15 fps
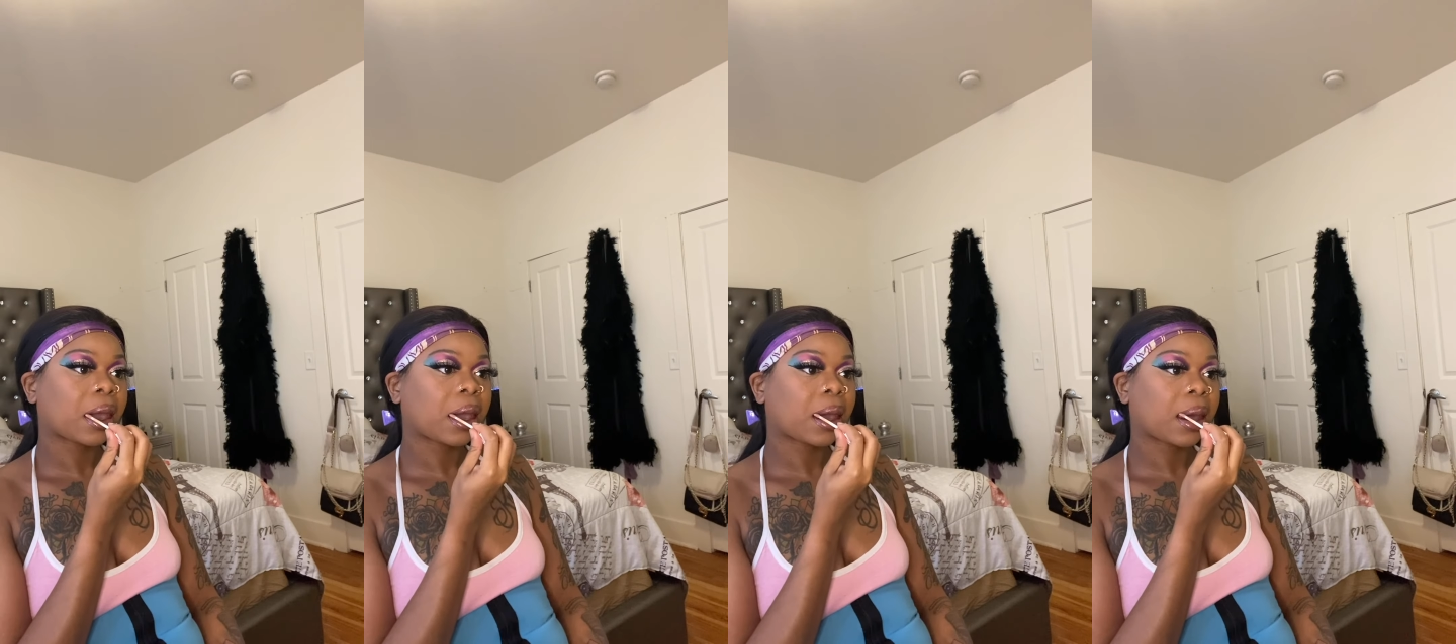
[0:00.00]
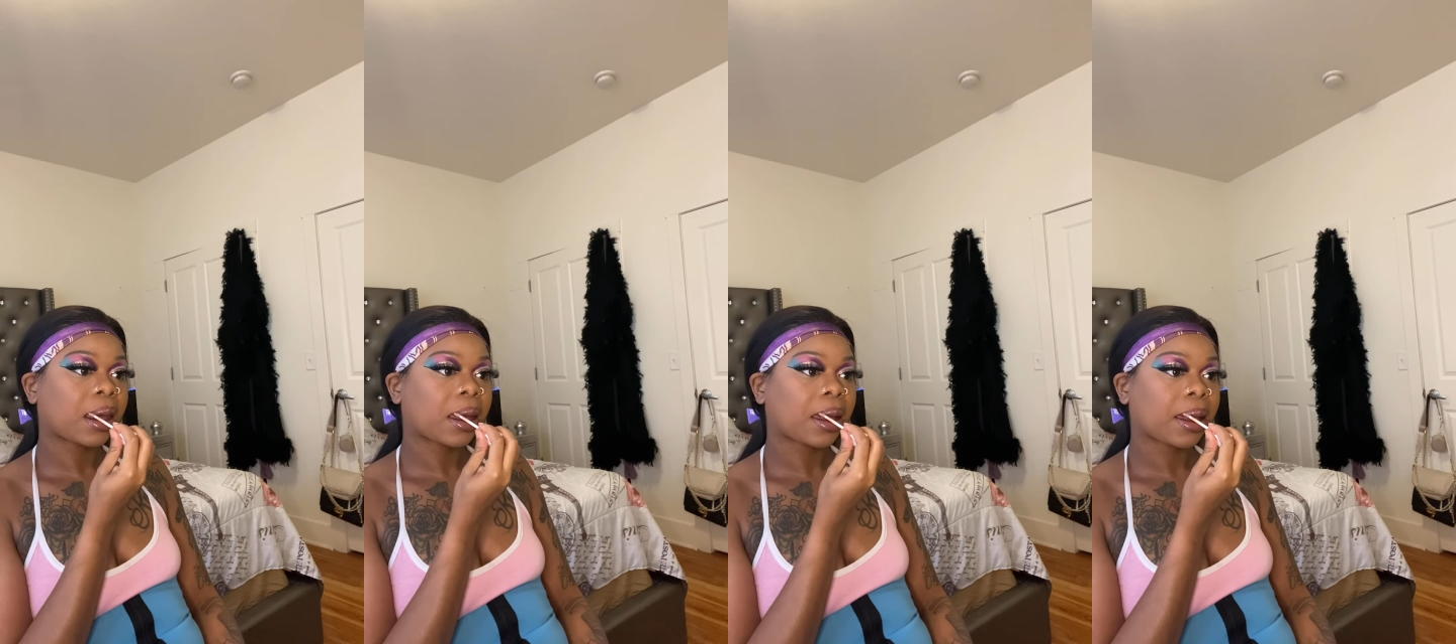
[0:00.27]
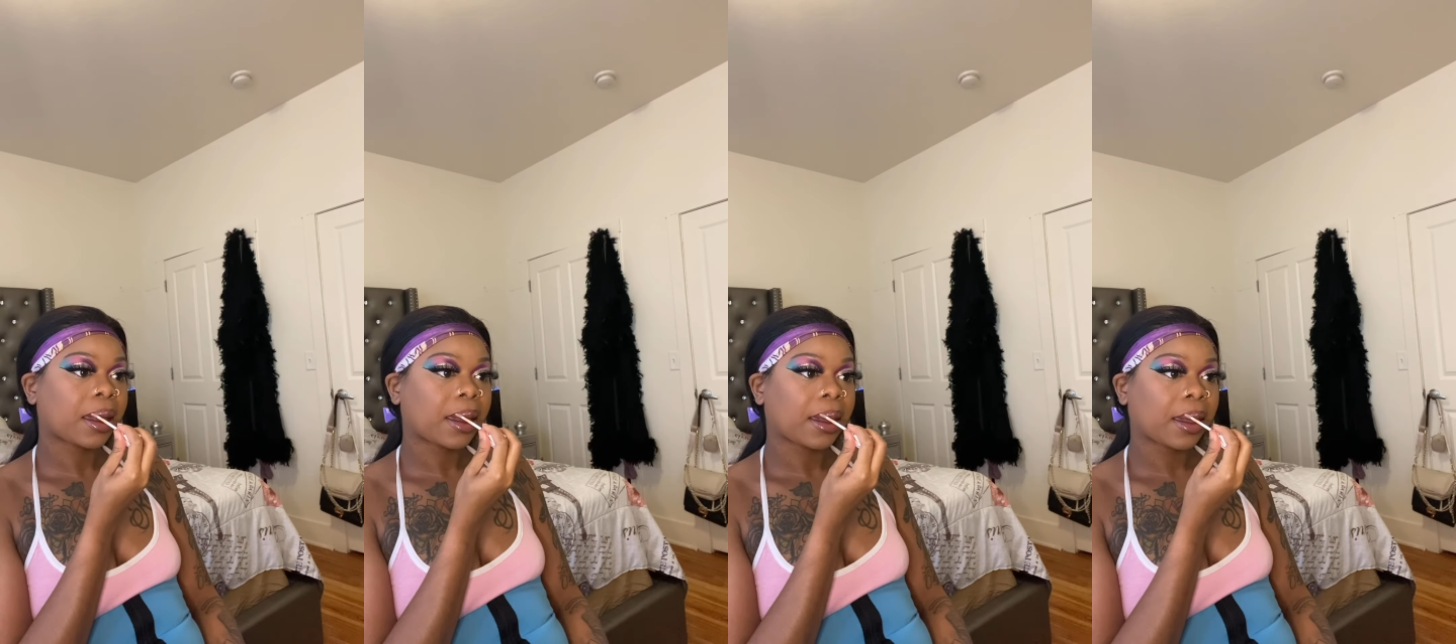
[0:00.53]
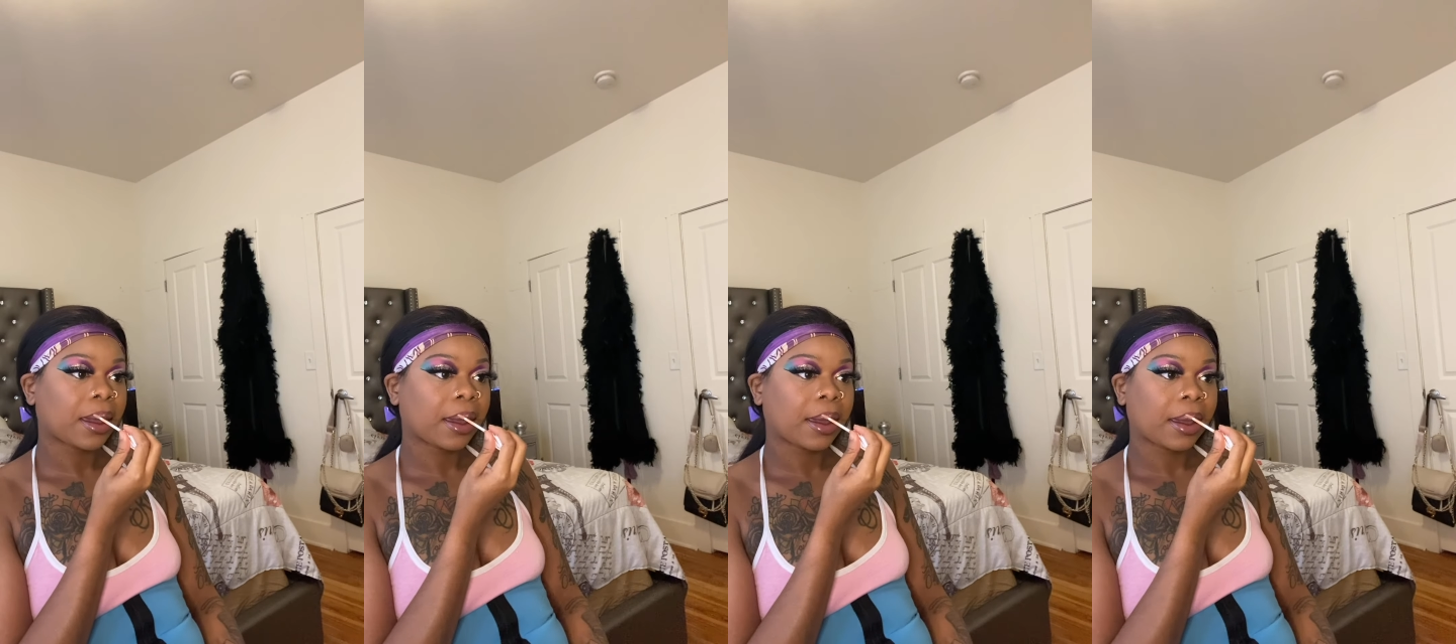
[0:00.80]
So,
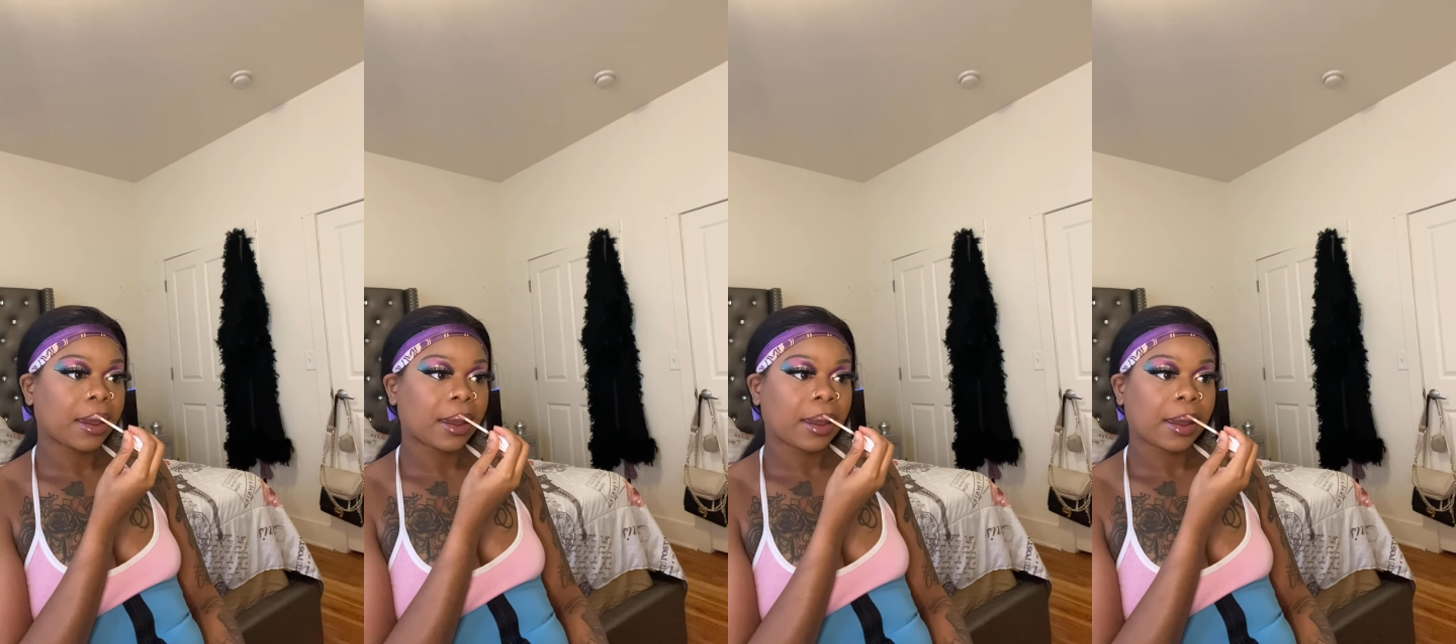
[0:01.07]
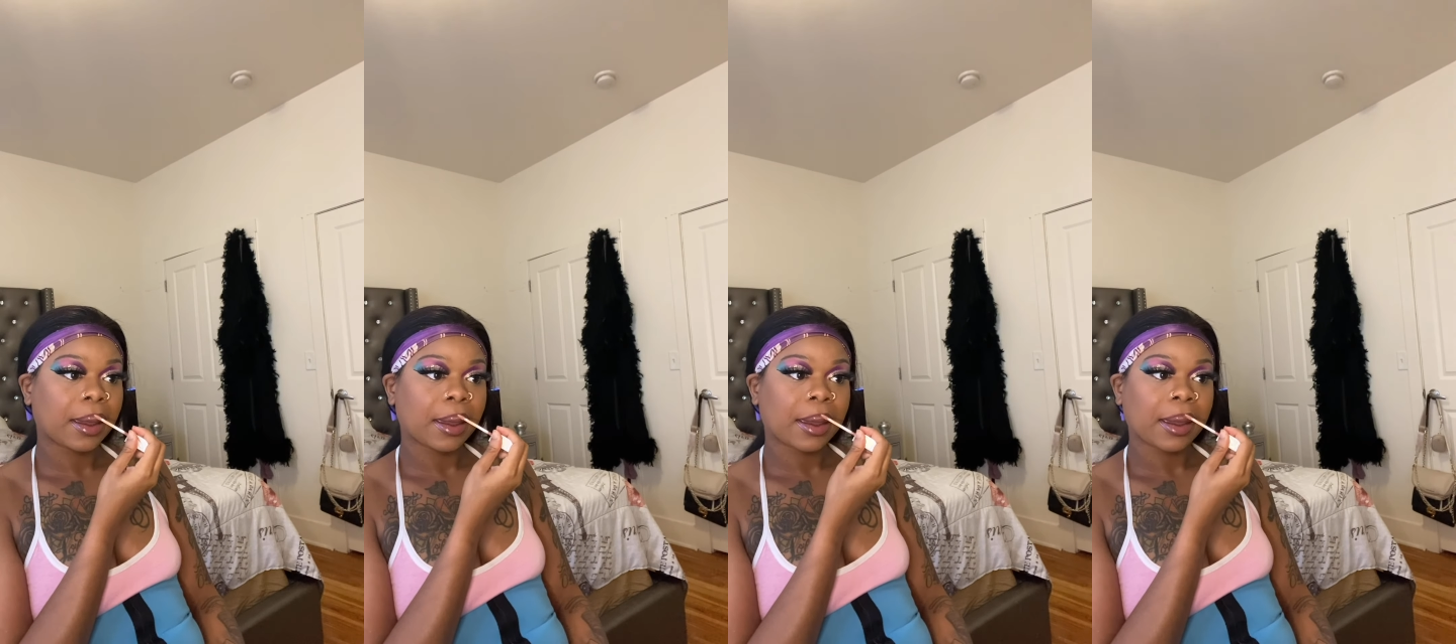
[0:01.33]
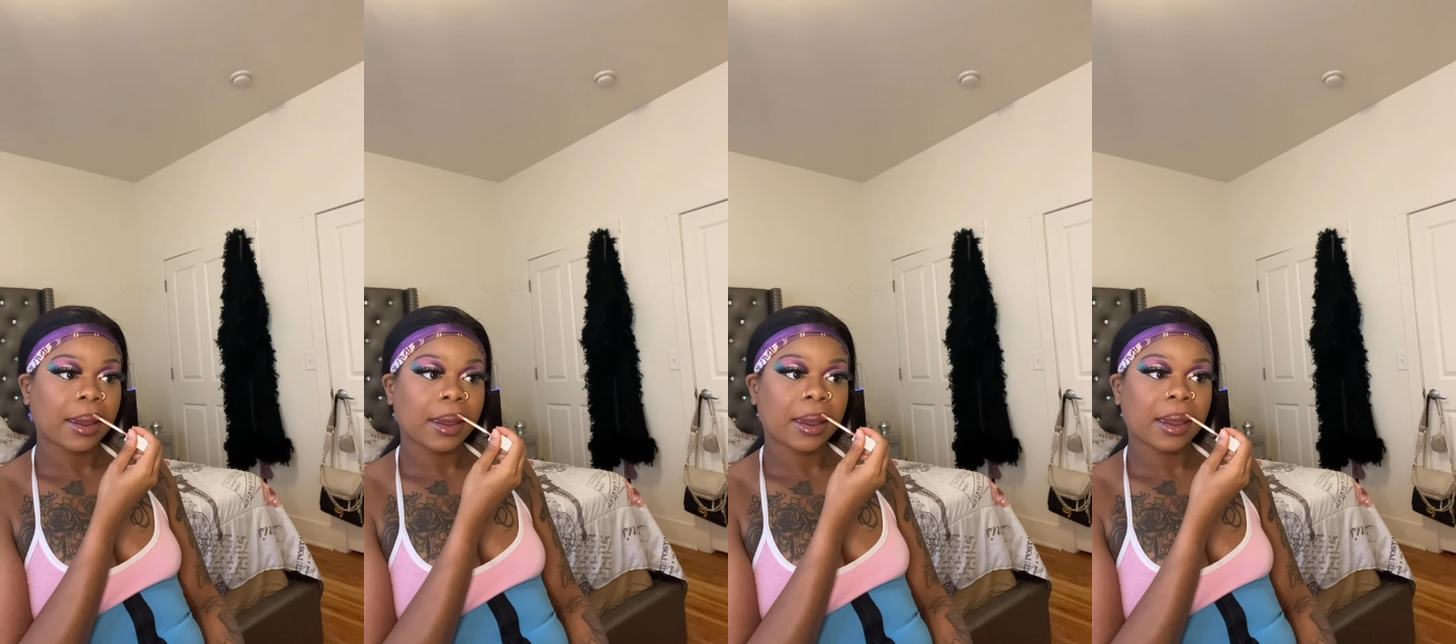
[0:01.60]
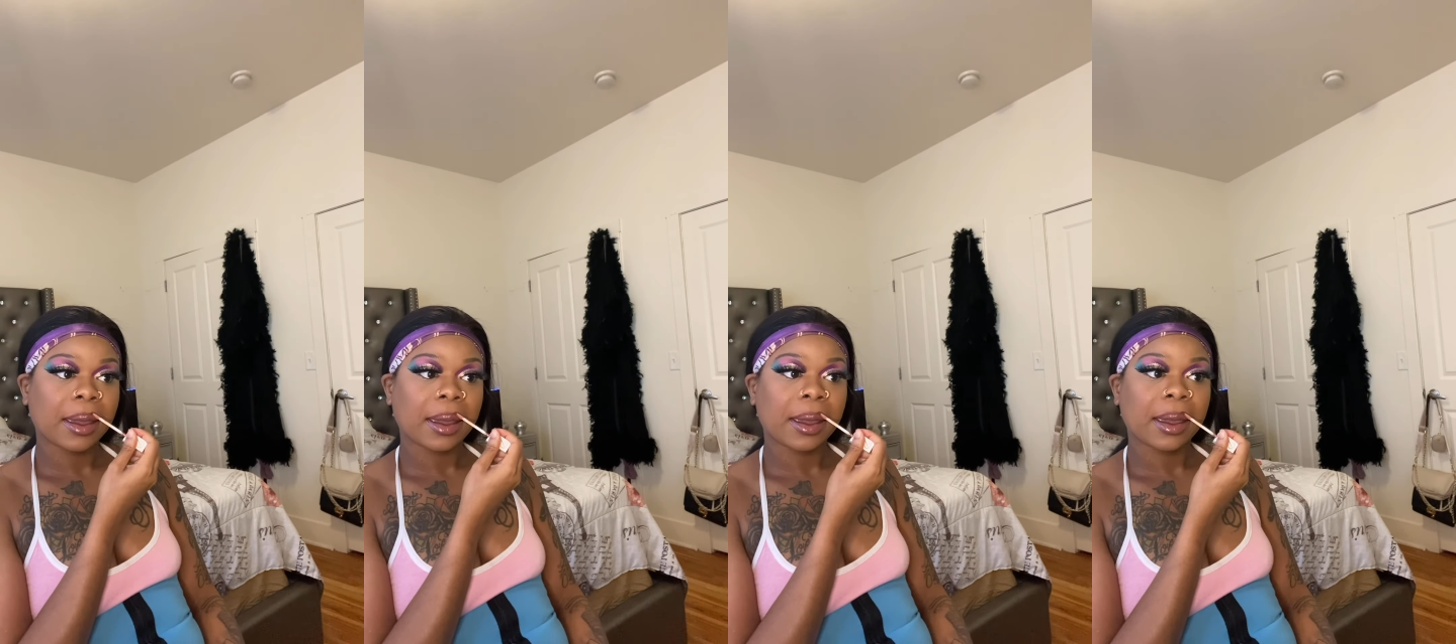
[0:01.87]

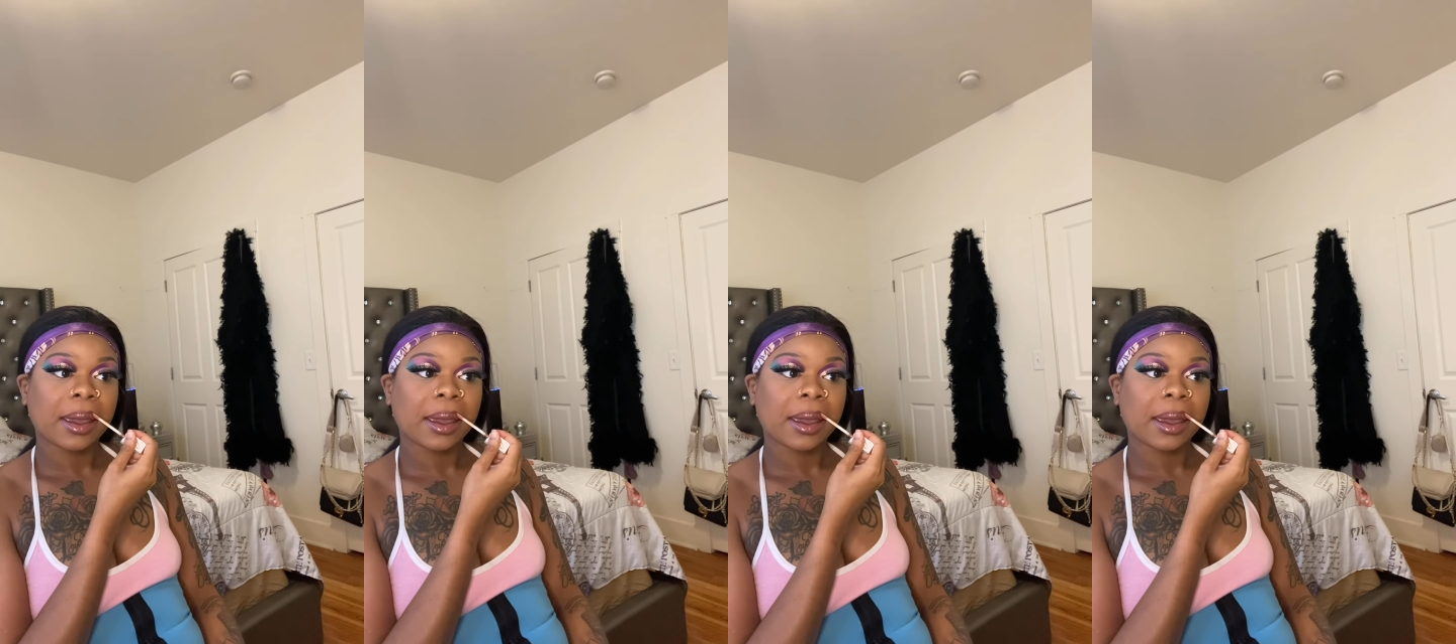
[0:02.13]
boom.